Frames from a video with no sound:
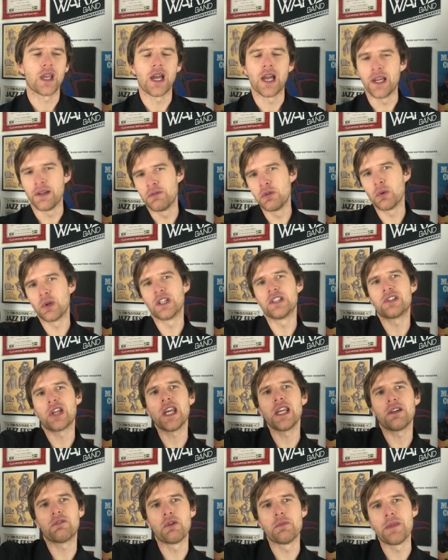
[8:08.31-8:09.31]
Uh, if you want to
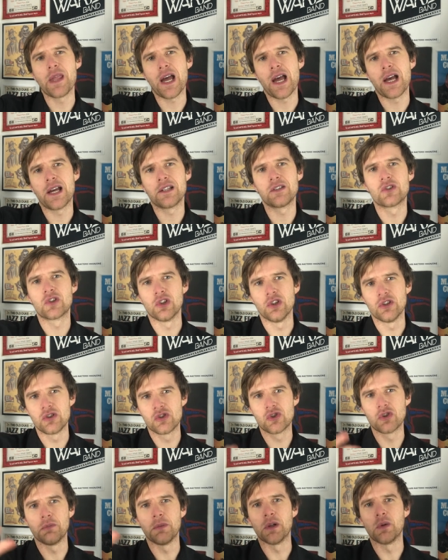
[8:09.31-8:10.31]
take it from that to
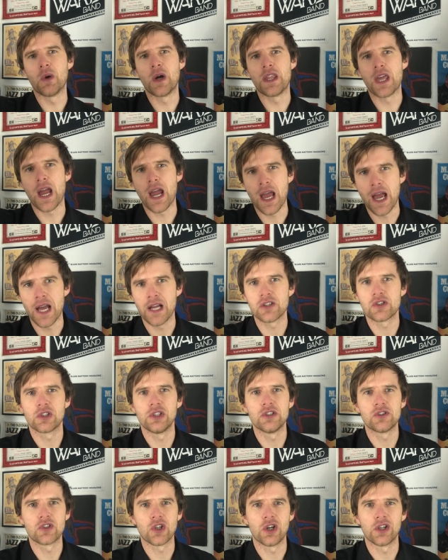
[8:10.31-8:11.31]
something where they're
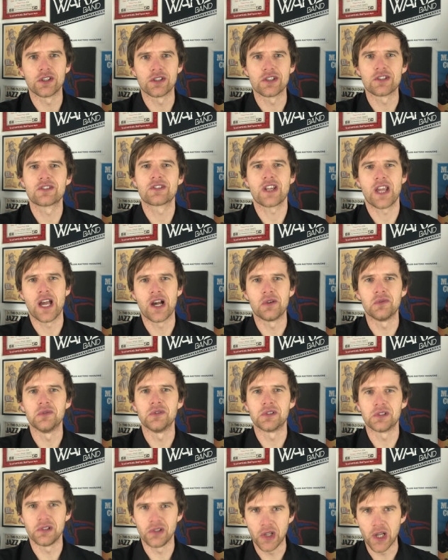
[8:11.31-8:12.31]
actually starting to
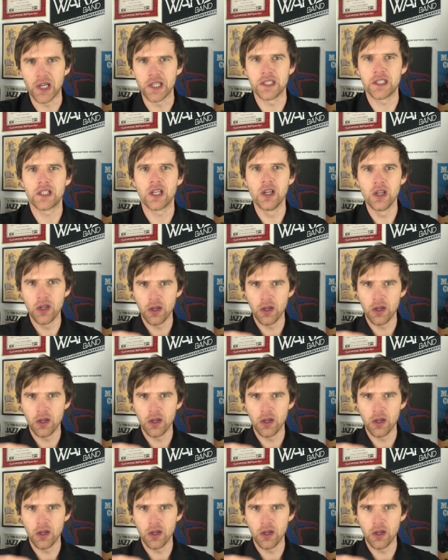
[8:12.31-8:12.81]
sound like